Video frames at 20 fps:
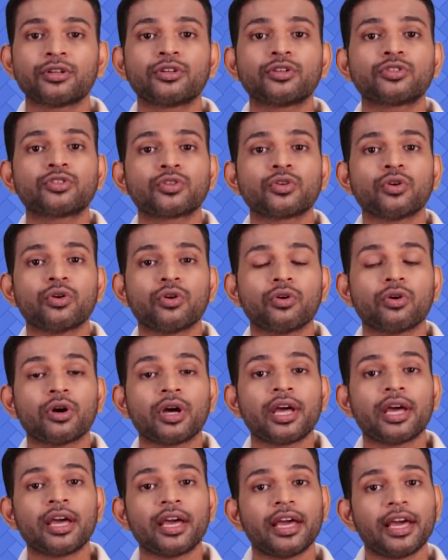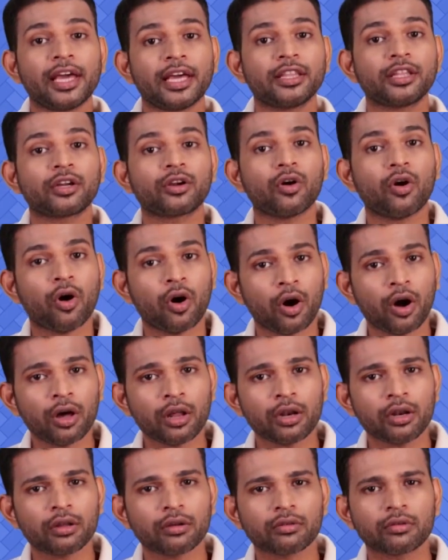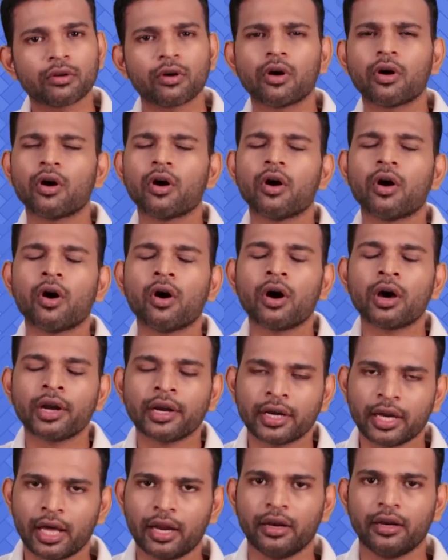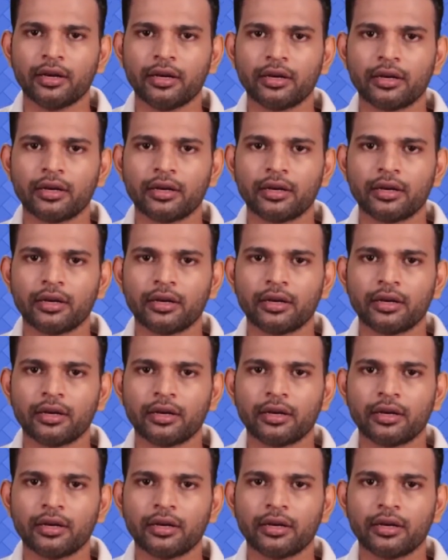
So either all or none.